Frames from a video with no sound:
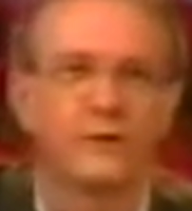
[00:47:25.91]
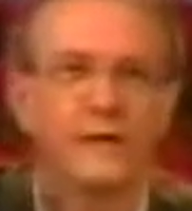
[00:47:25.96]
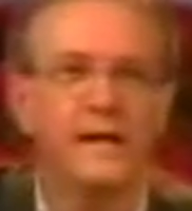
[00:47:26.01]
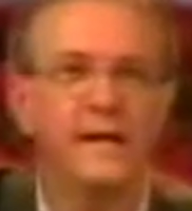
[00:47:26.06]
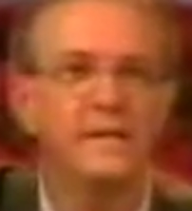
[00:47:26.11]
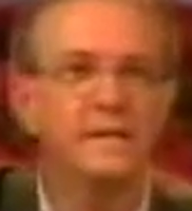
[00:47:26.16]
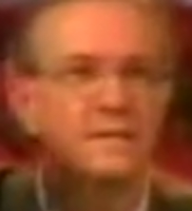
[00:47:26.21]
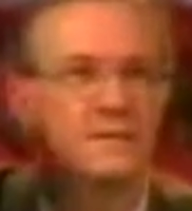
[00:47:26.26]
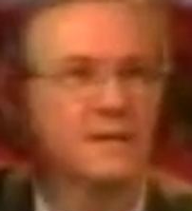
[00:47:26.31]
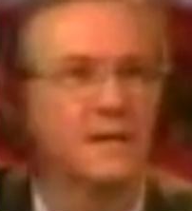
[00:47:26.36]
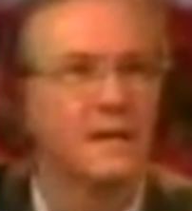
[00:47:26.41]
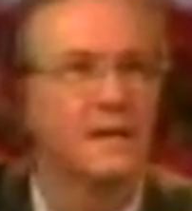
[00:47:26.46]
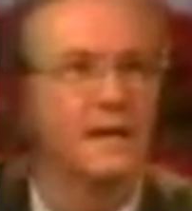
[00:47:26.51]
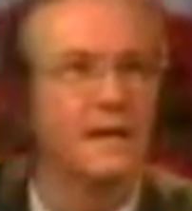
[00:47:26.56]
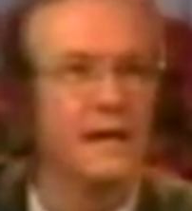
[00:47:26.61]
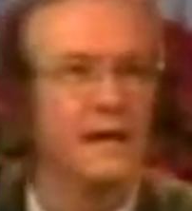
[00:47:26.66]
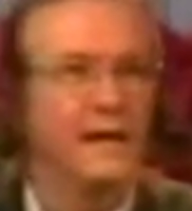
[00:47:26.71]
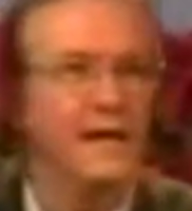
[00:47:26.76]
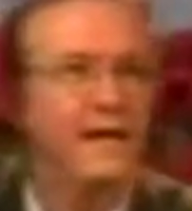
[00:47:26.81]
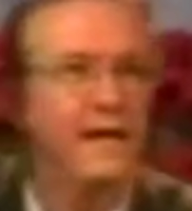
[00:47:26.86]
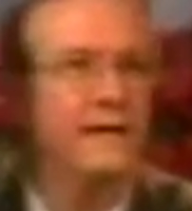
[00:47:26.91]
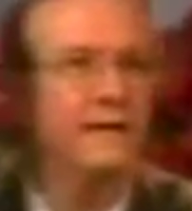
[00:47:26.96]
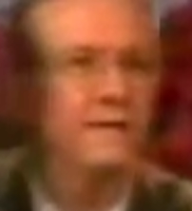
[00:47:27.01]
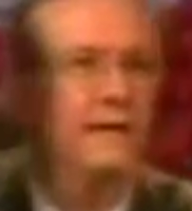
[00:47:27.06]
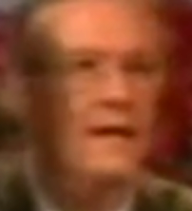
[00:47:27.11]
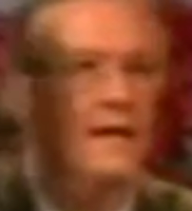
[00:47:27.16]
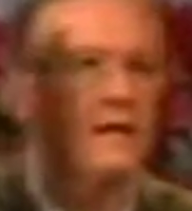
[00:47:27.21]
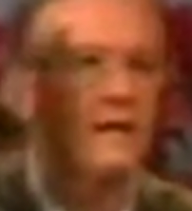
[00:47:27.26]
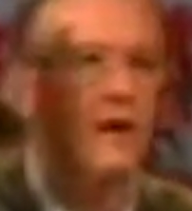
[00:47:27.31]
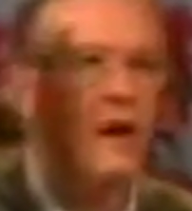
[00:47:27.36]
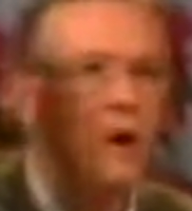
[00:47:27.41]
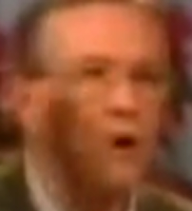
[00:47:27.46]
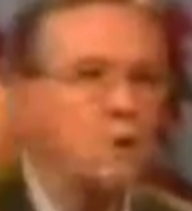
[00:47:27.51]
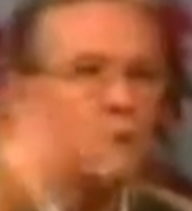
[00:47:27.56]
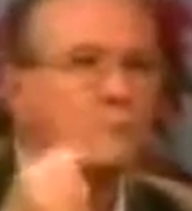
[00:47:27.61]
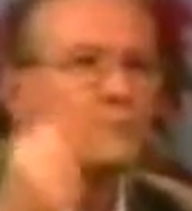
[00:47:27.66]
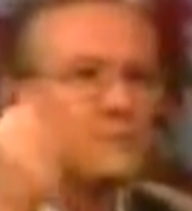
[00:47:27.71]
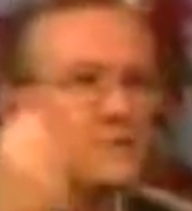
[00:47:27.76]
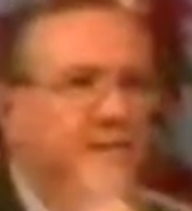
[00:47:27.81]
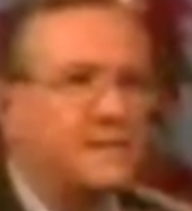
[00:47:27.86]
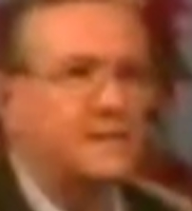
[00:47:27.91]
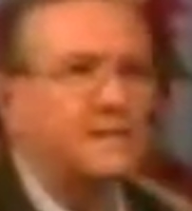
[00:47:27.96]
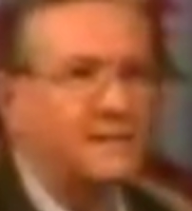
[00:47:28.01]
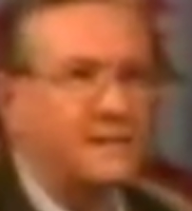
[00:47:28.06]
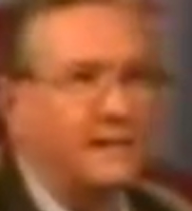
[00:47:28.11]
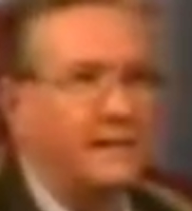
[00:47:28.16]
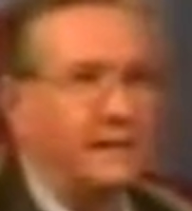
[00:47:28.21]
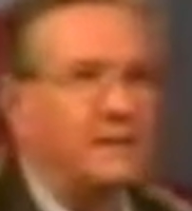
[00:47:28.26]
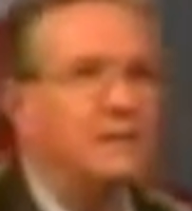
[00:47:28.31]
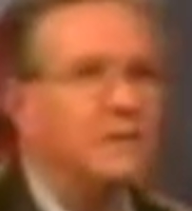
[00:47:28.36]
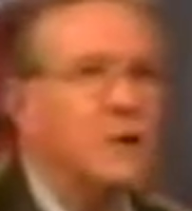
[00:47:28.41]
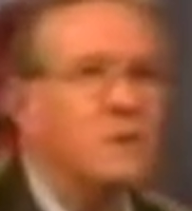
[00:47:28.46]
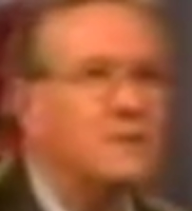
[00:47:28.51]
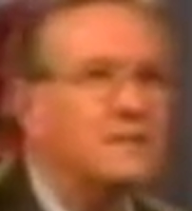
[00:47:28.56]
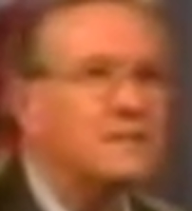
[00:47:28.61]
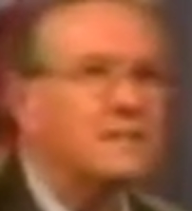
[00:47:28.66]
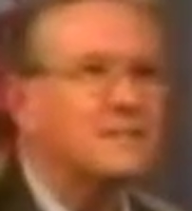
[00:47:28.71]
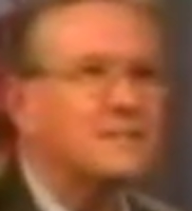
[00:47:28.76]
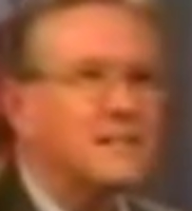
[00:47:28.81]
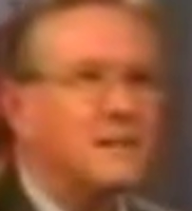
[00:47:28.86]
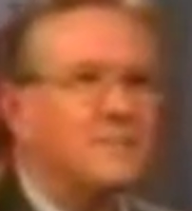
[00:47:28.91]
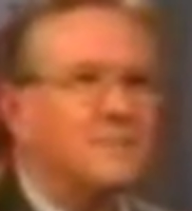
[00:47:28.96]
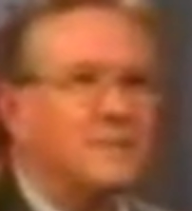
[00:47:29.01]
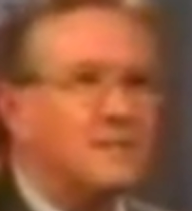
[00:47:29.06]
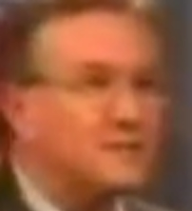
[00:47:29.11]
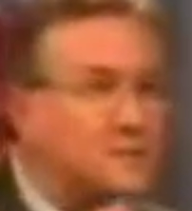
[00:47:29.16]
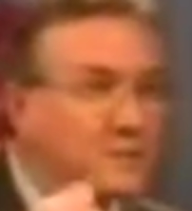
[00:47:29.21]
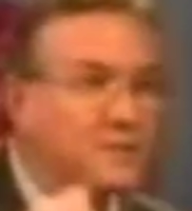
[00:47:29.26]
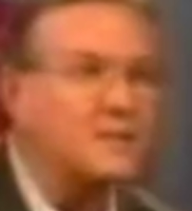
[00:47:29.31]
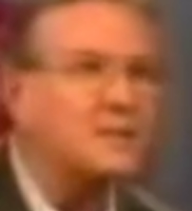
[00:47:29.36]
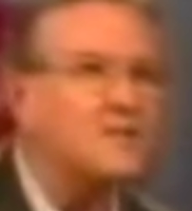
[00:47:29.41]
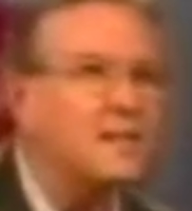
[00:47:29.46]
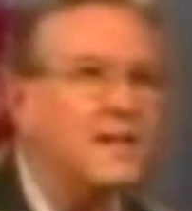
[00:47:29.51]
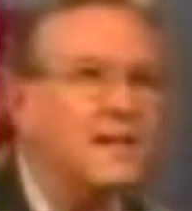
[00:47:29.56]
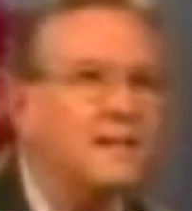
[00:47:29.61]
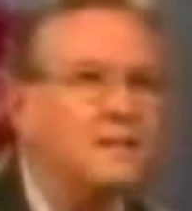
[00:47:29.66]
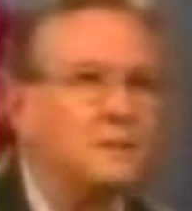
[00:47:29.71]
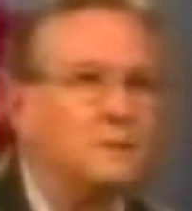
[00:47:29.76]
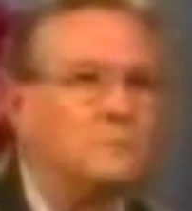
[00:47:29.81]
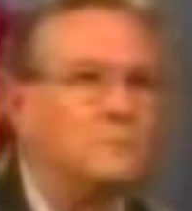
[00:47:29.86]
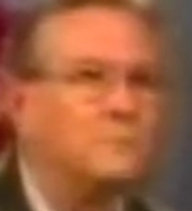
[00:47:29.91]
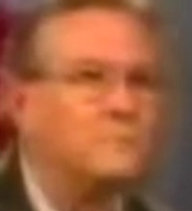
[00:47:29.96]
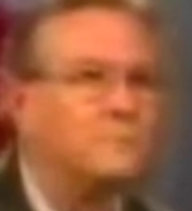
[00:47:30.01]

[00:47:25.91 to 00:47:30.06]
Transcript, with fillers: He's, he, he owns this thing. You know, this is, this is His kingdom.